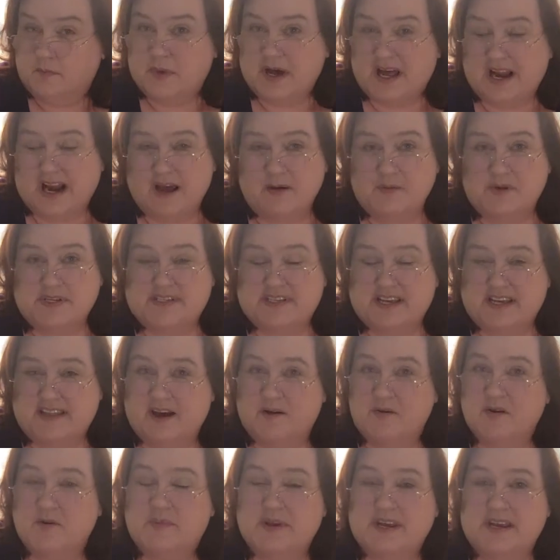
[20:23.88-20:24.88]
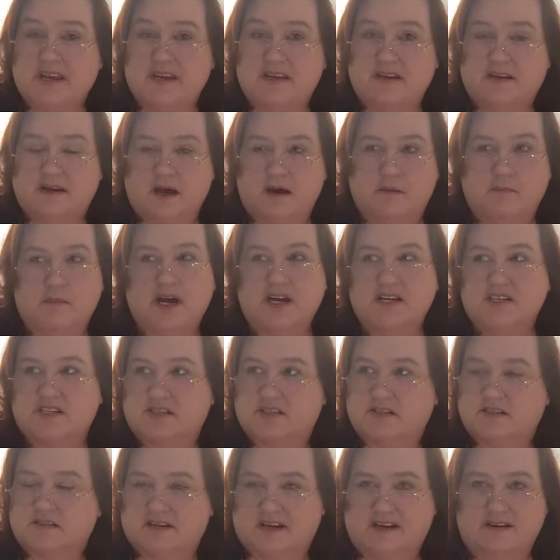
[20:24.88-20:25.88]
But I would say that would be I
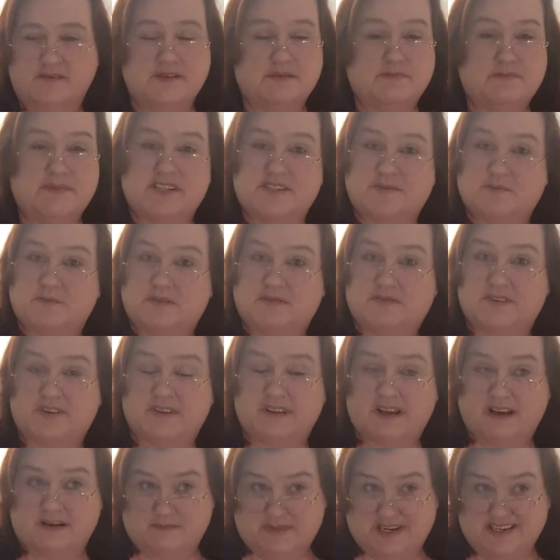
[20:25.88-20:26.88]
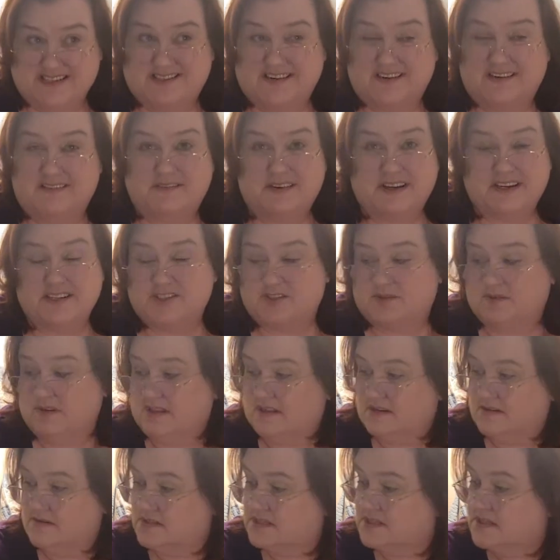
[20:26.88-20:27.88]
would much prefer that myself. I
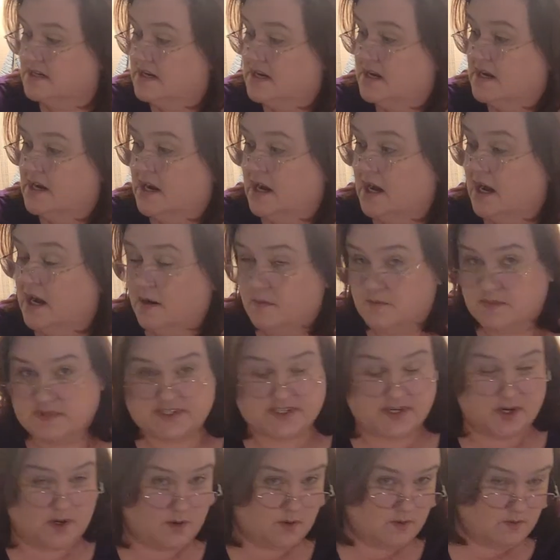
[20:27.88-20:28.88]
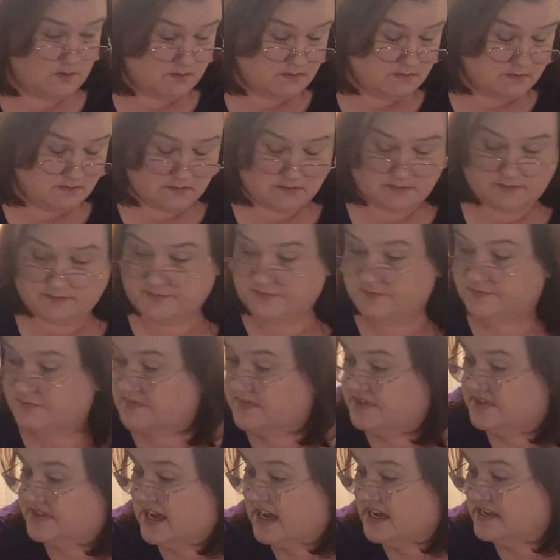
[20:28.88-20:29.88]
enjoyed those. So
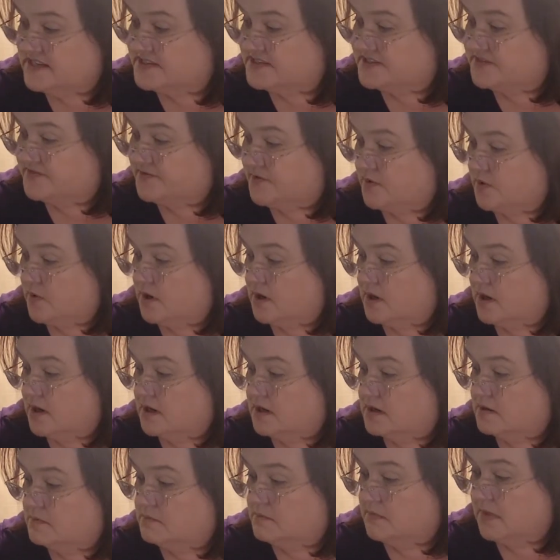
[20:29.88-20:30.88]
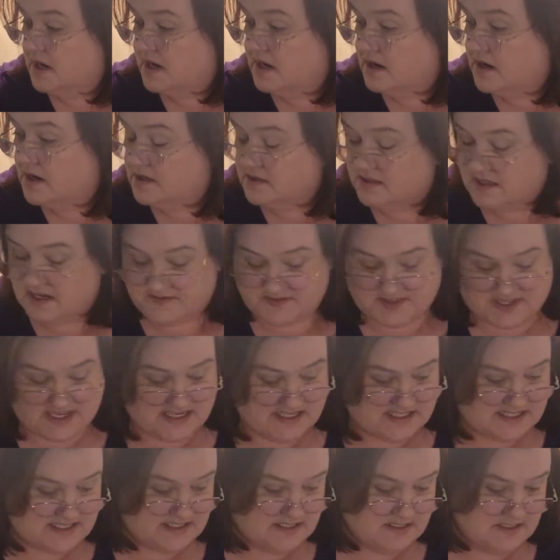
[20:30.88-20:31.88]
that's for My Heart
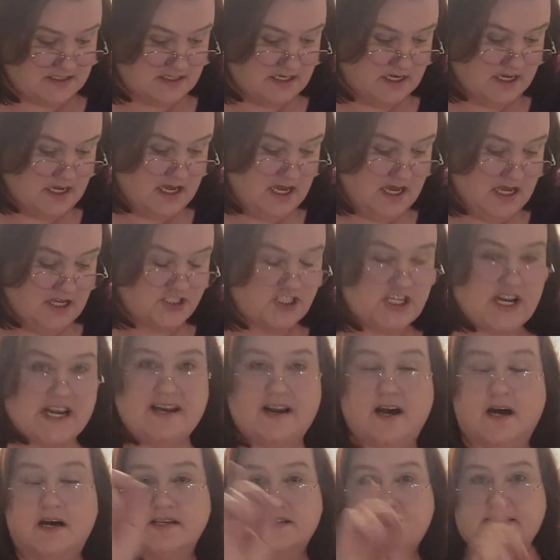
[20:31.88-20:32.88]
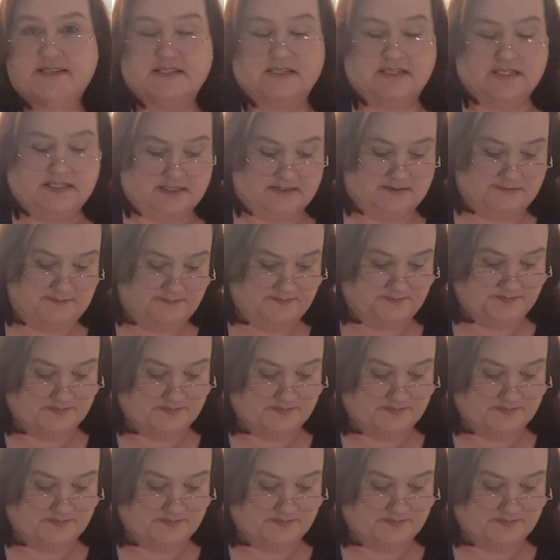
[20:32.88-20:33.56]
Lovelace. Jane Austen.